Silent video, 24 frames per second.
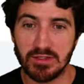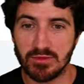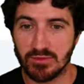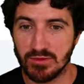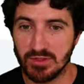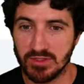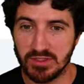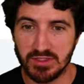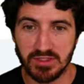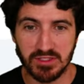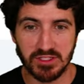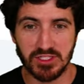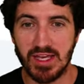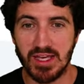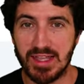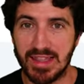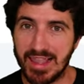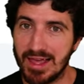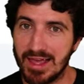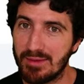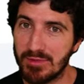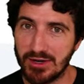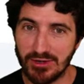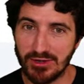So it's chat
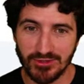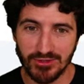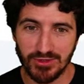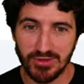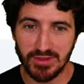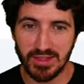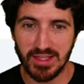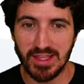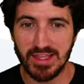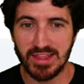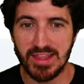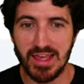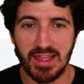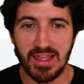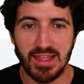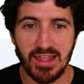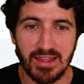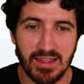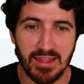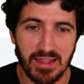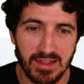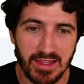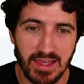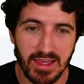Llama or something like that.
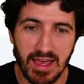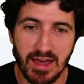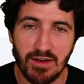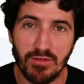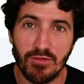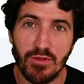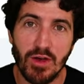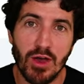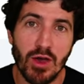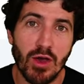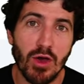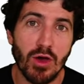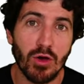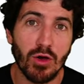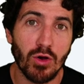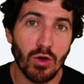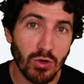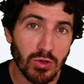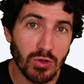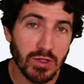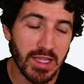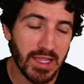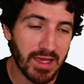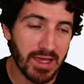And then they have
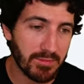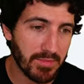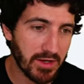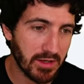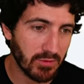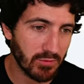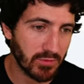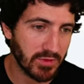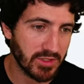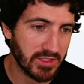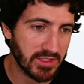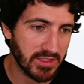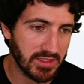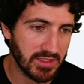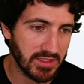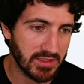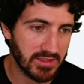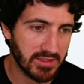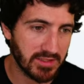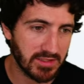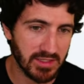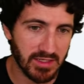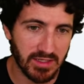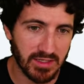code Llama, which
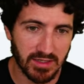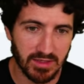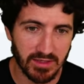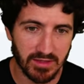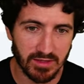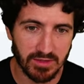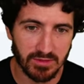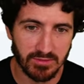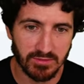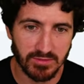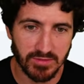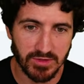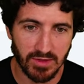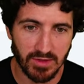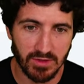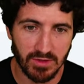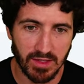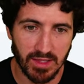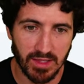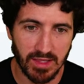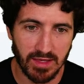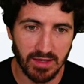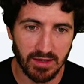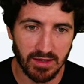is
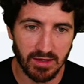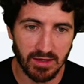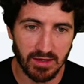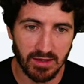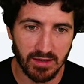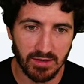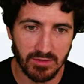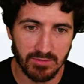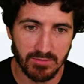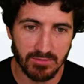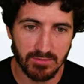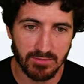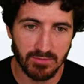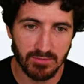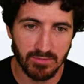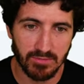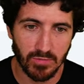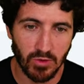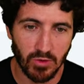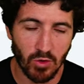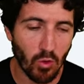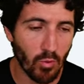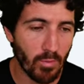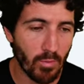something like
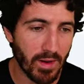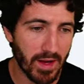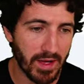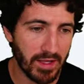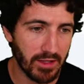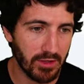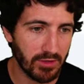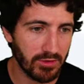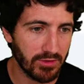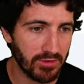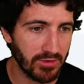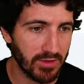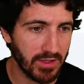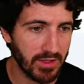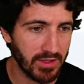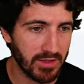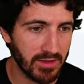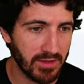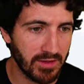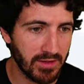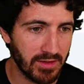Copilot, right?